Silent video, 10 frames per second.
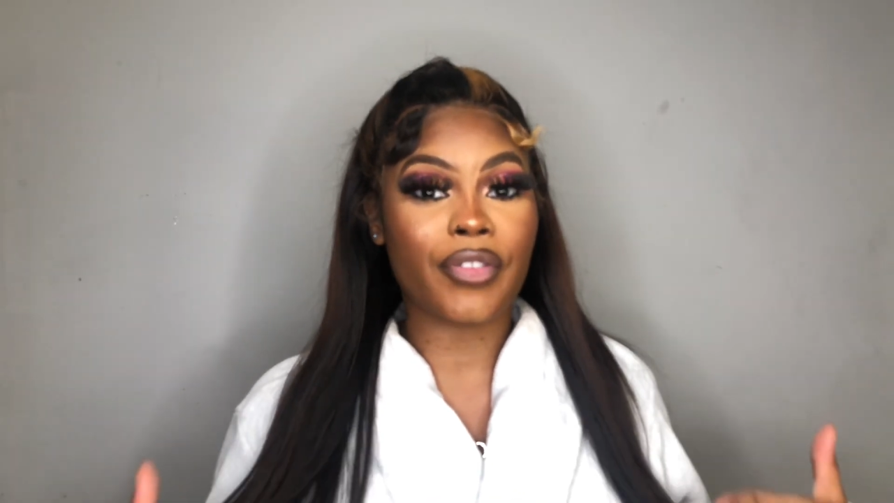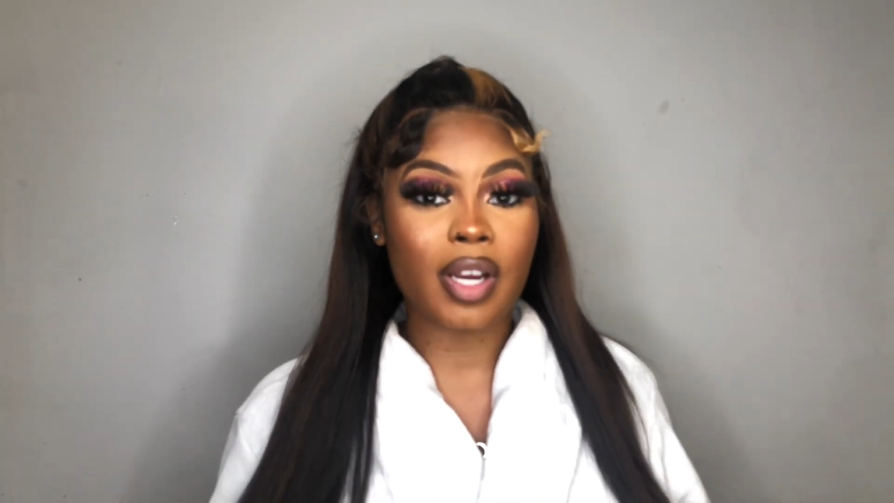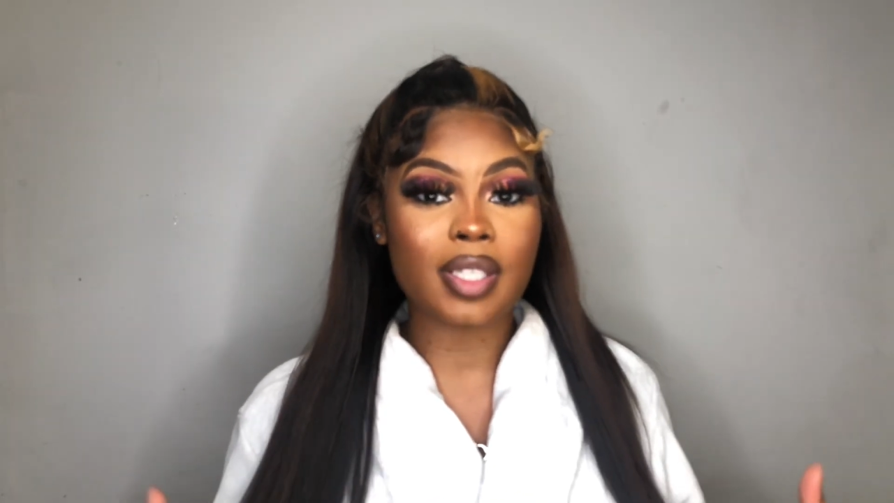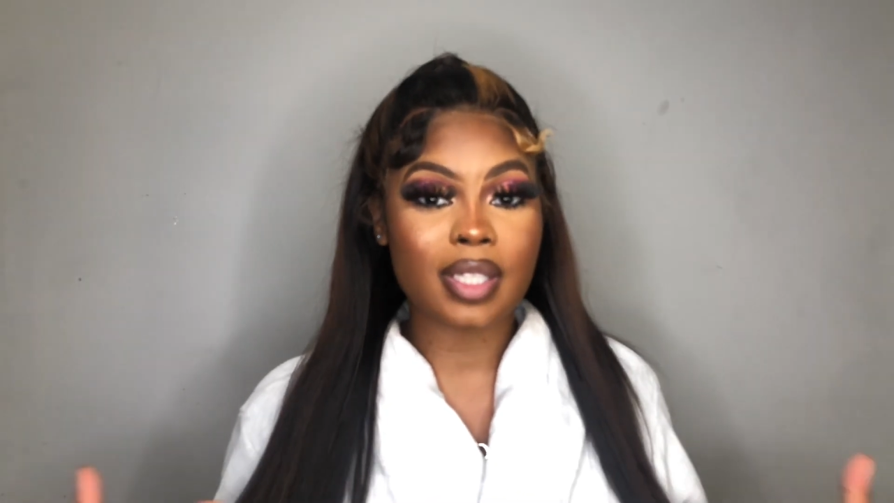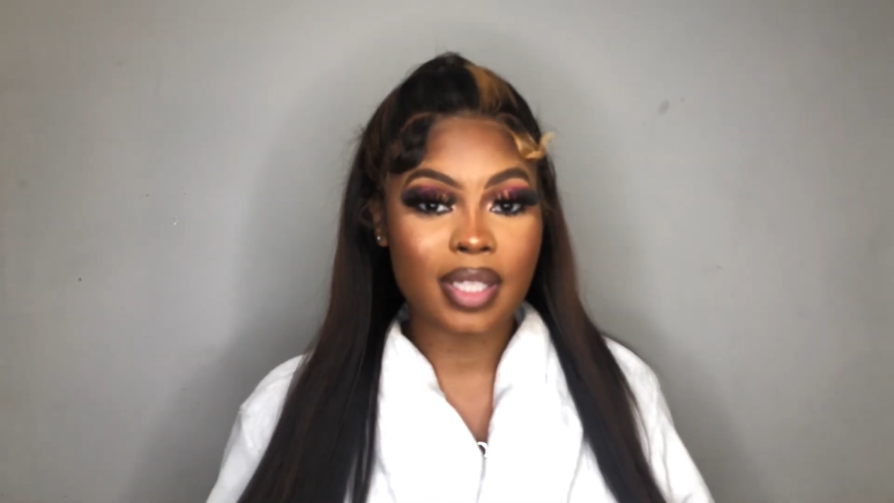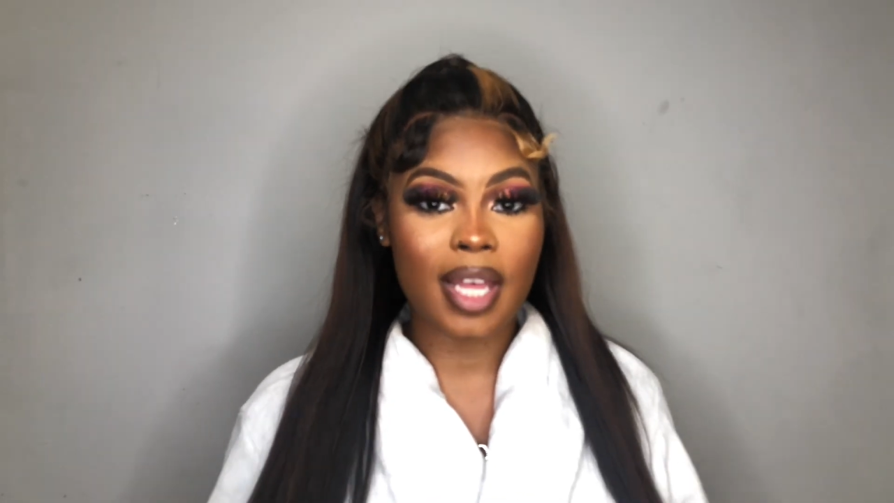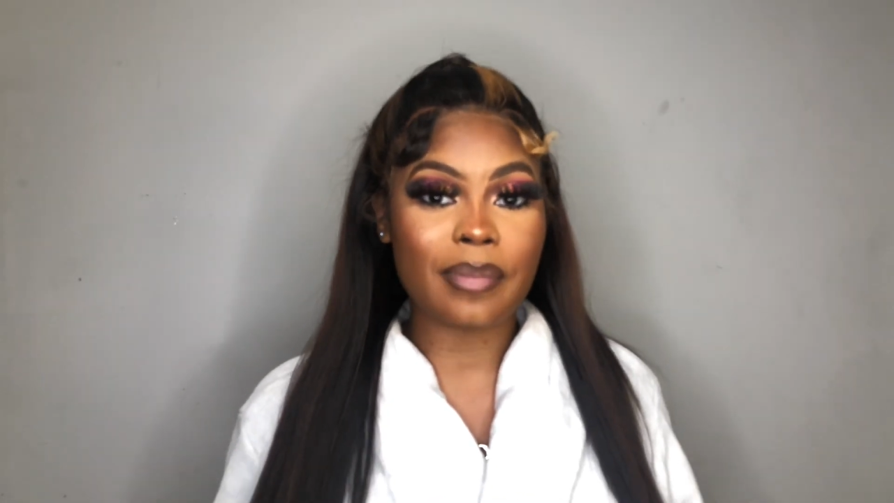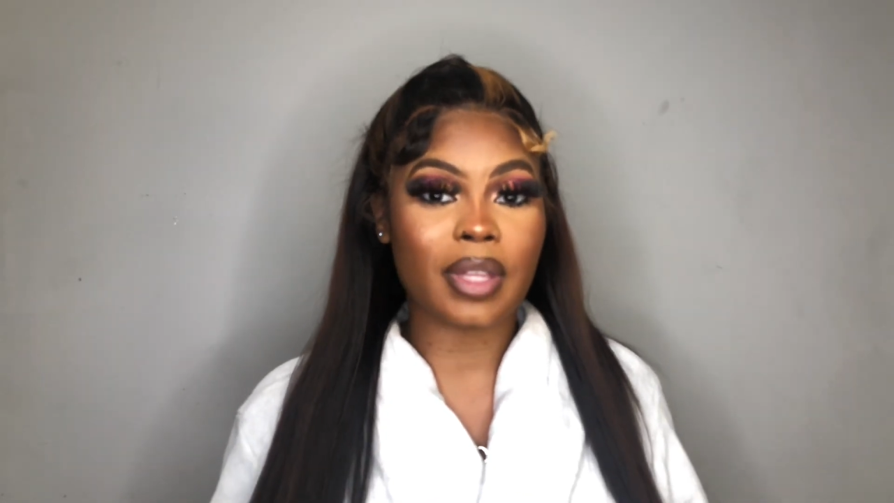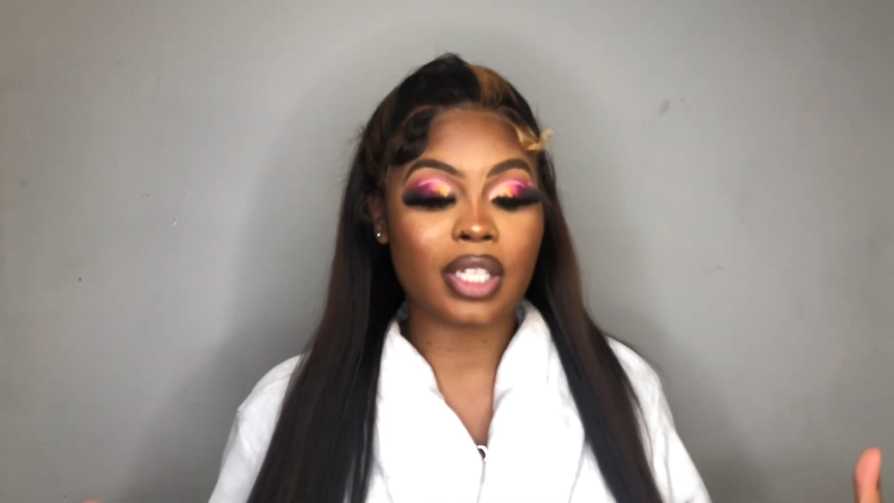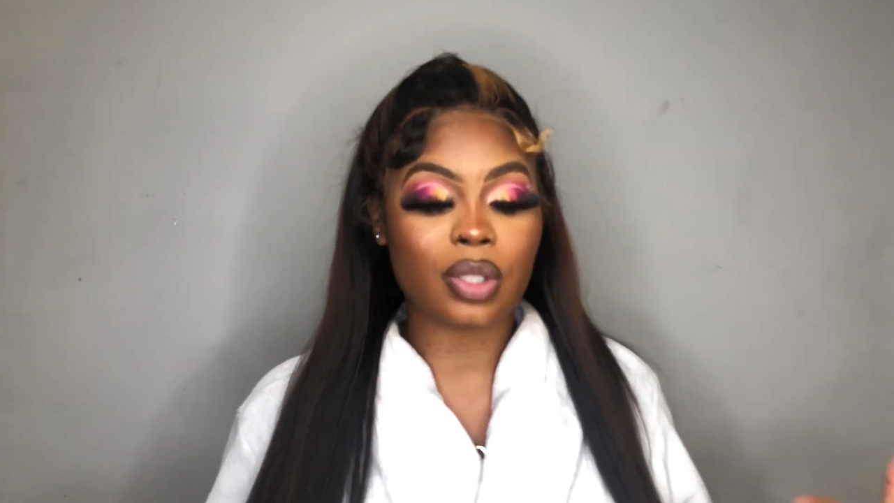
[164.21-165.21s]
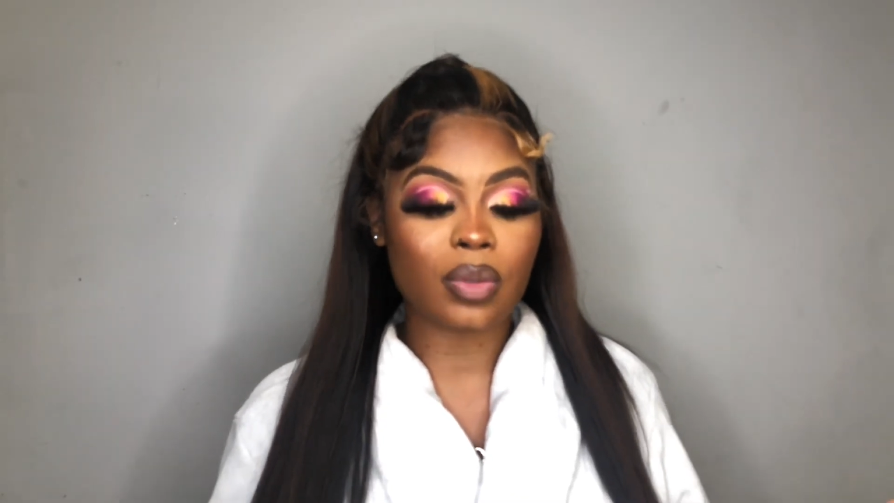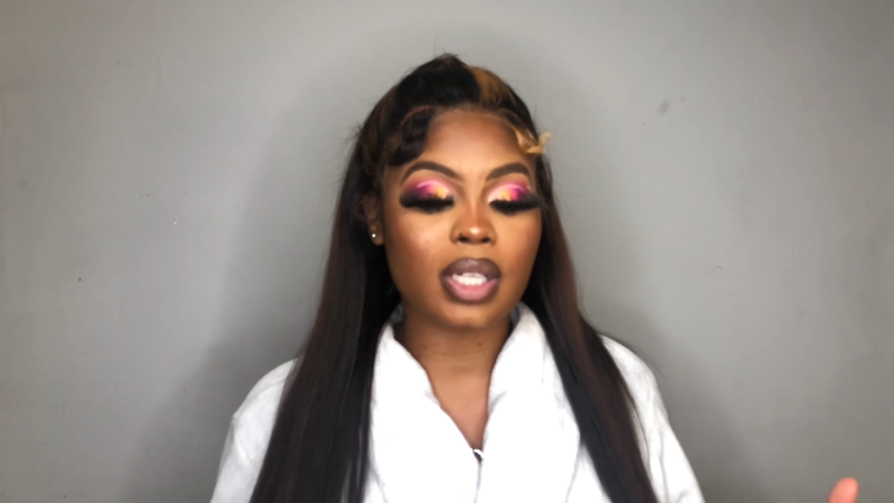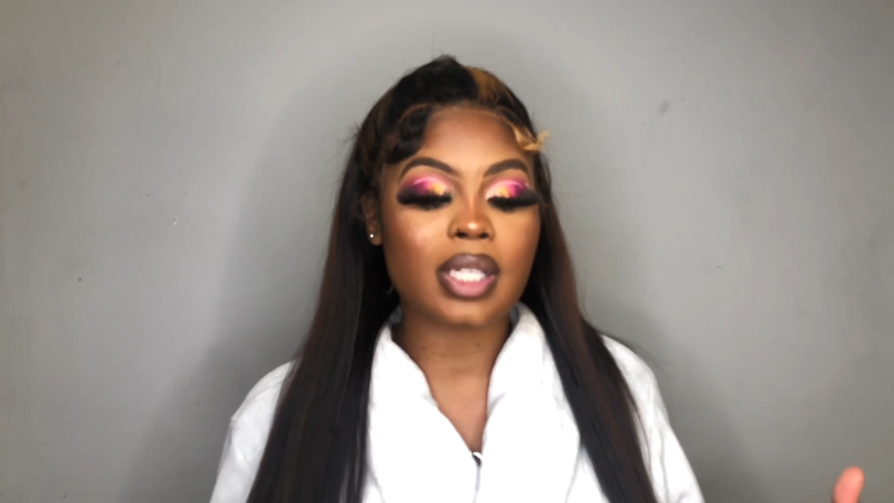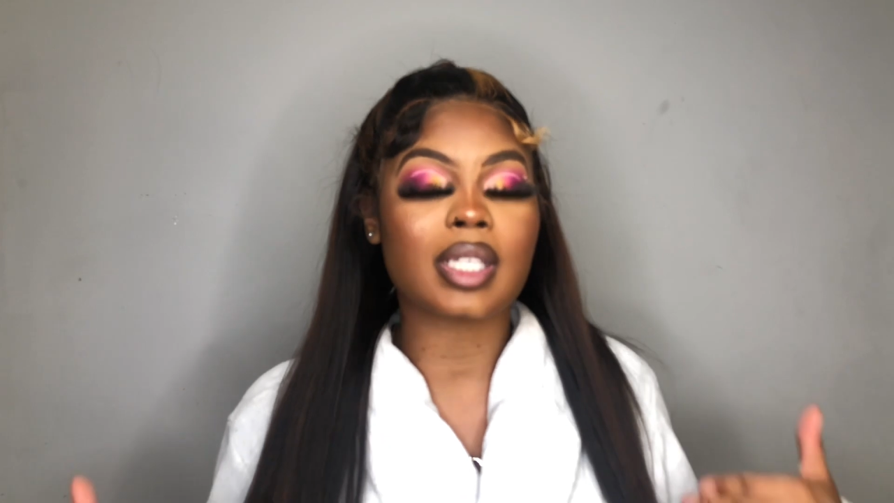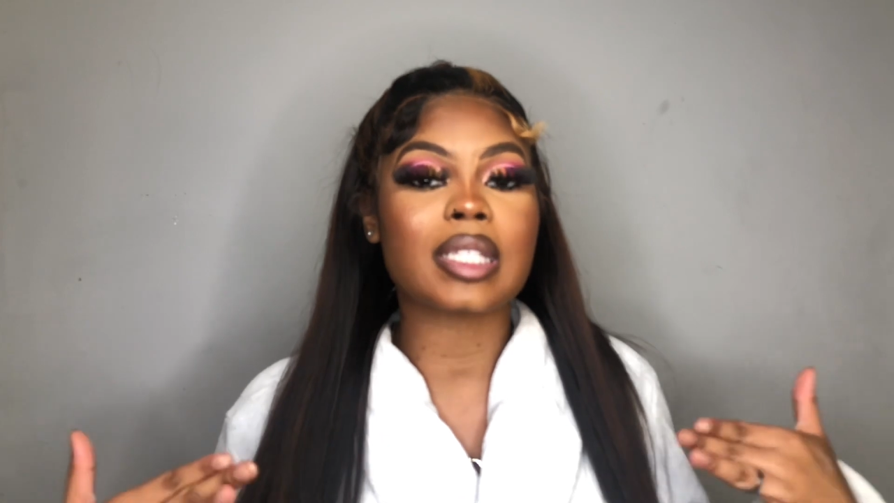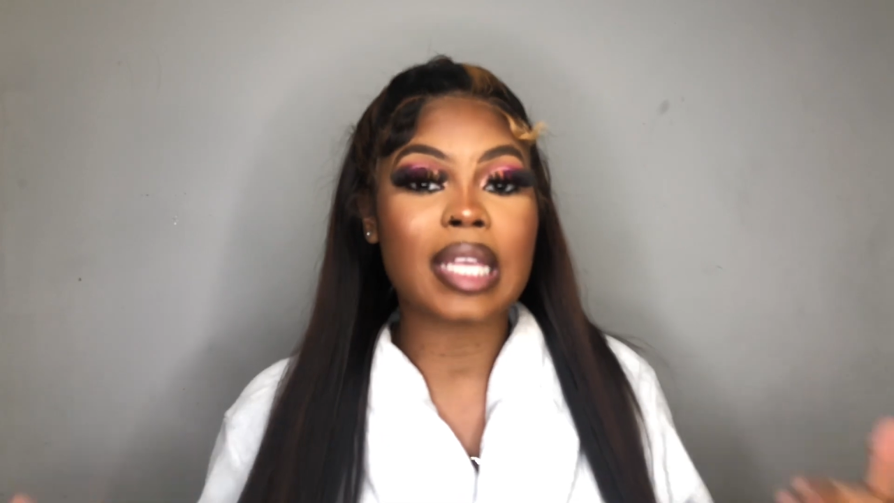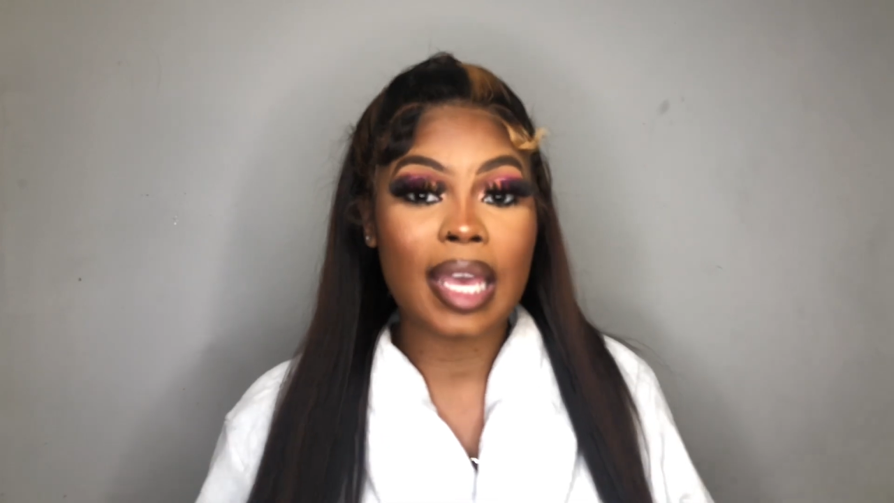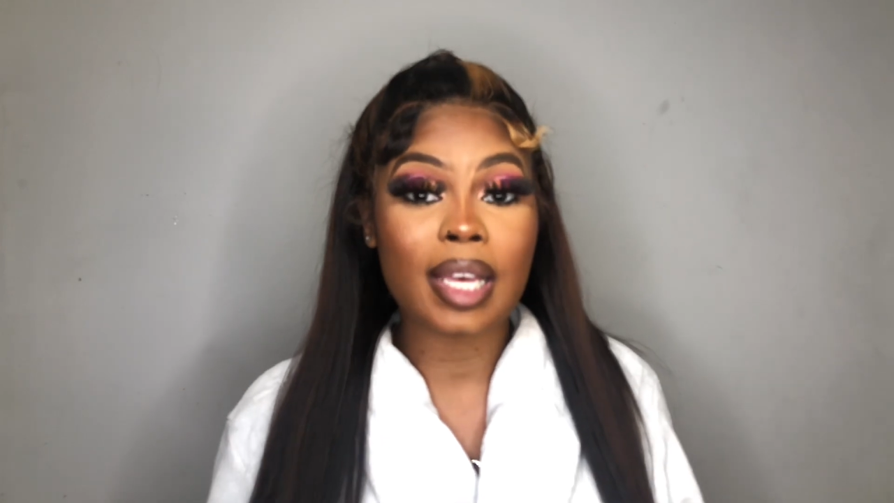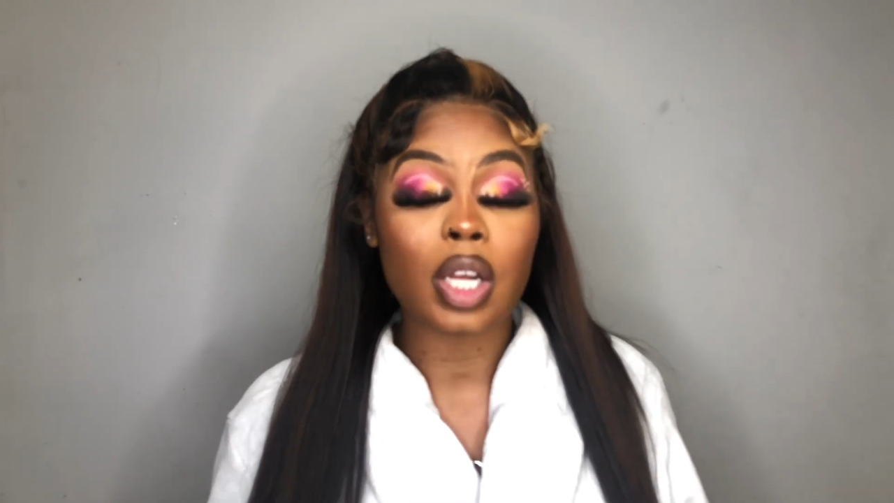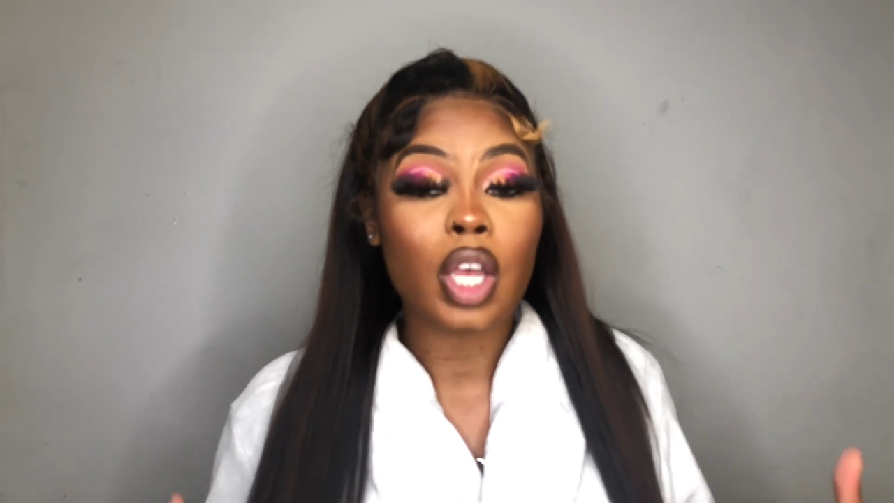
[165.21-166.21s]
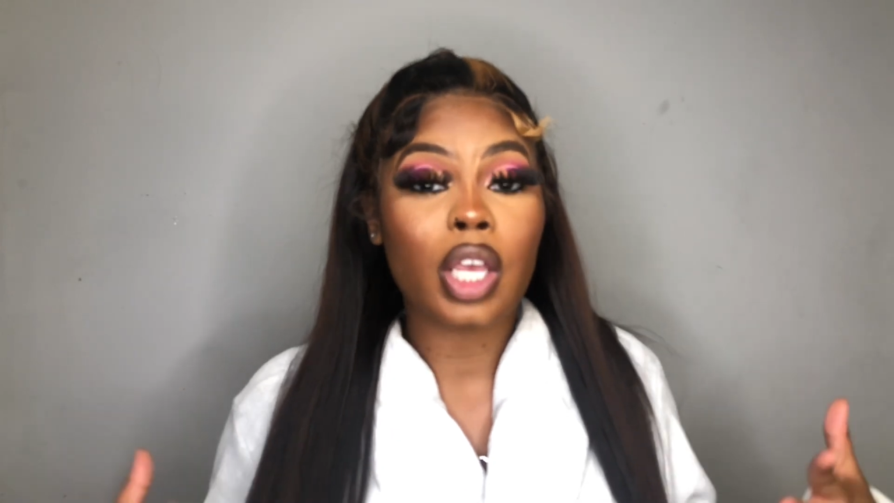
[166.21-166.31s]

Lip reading: first step that you need to take